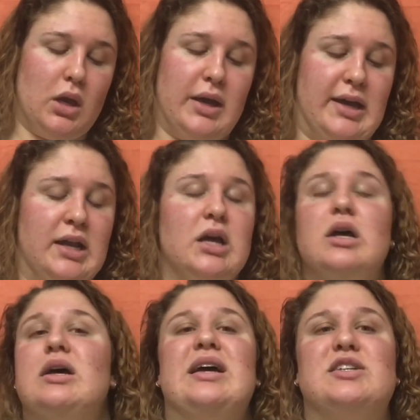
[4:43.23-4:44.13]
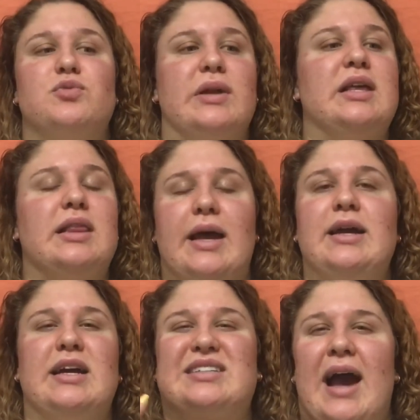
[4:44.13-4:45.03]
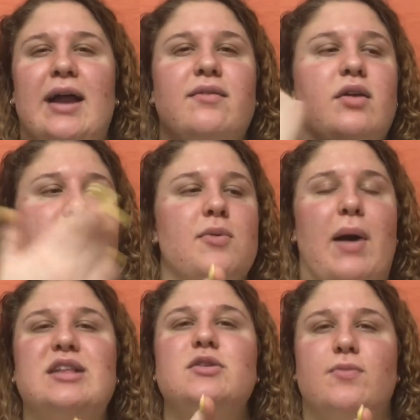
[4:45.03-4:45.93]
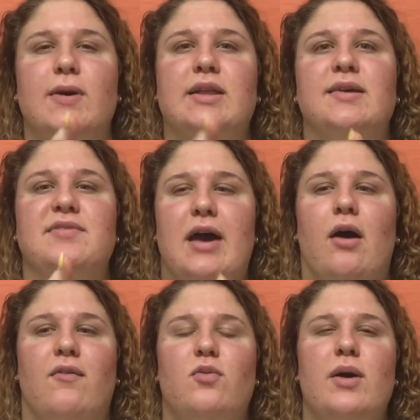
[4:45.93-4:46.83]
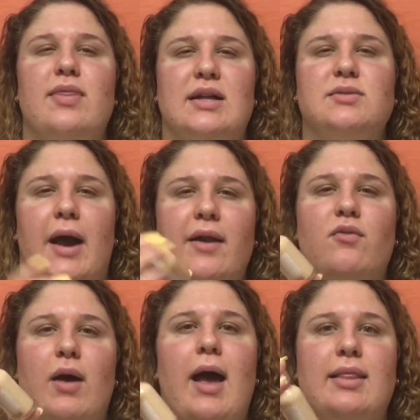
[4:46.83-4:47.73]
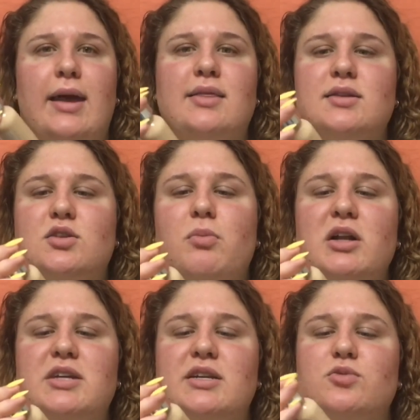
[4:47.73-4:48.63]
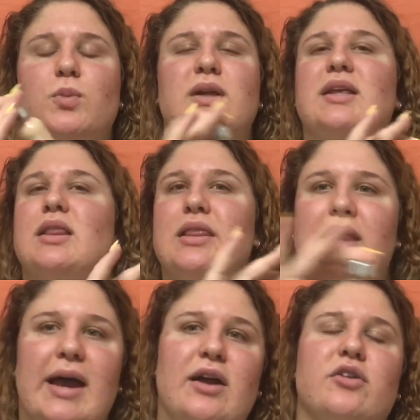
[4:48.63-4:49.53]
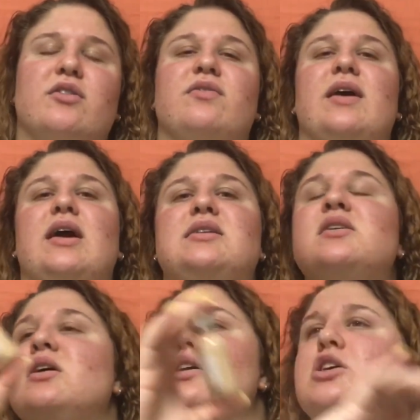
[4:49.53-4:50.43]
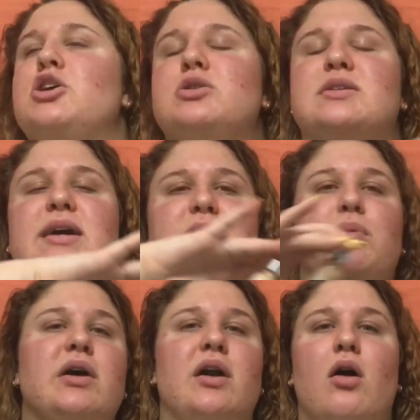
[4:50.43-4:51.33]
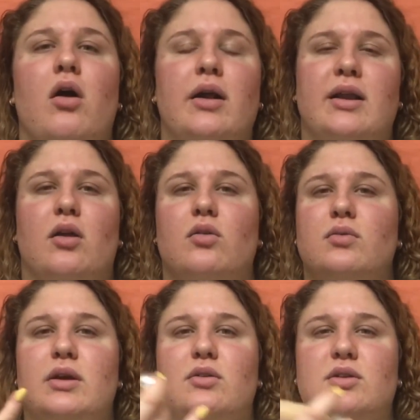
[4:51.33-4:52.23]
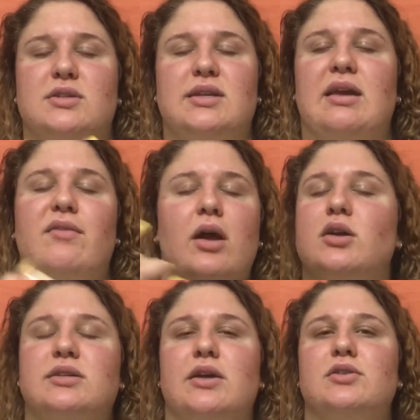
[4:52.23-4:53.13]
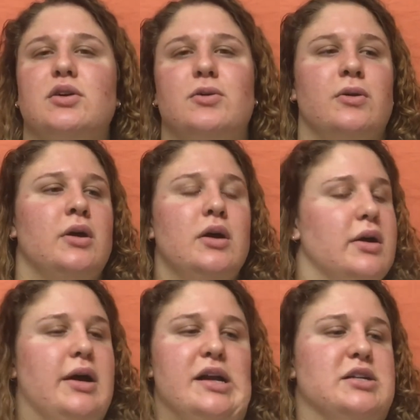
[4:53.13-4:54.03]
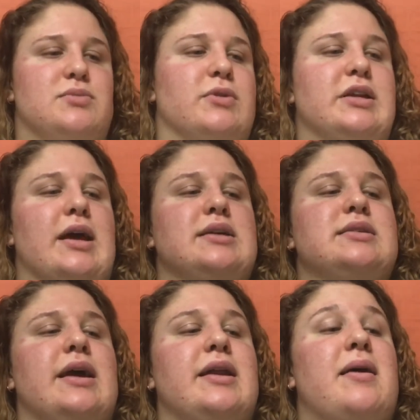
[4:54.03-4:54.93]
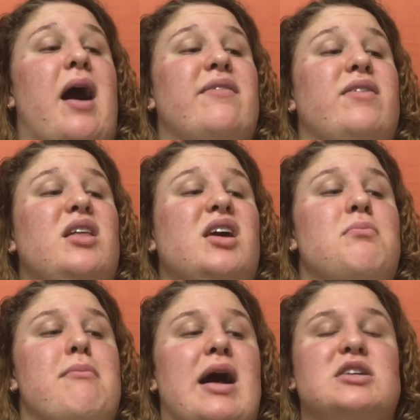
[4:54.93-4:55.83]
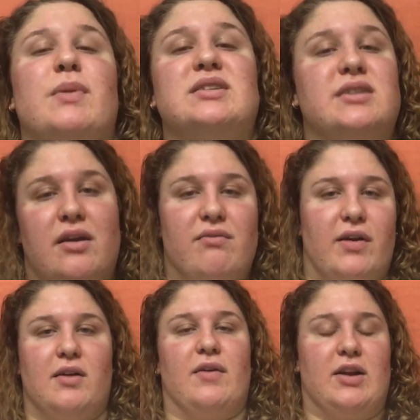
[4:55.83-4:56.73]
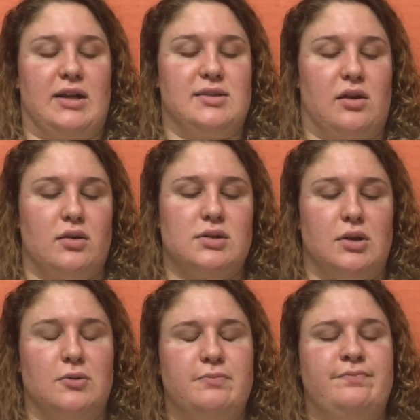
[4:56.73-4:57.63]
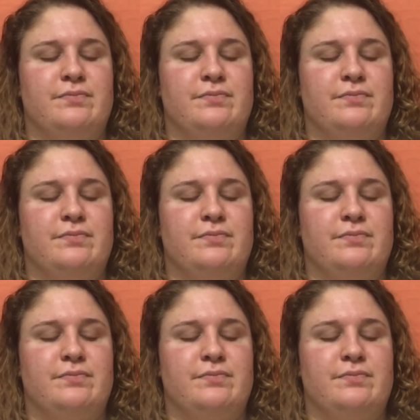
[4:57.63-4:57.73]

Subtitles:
It is really light. It reminds me really of the e.l.f. one. That's kind of why I like this so much. And it's really light on your face. You can just kind of put it on and it'll just even out your skin tone. It's just really nice. And I felt like it matched my skin very, very nicely also.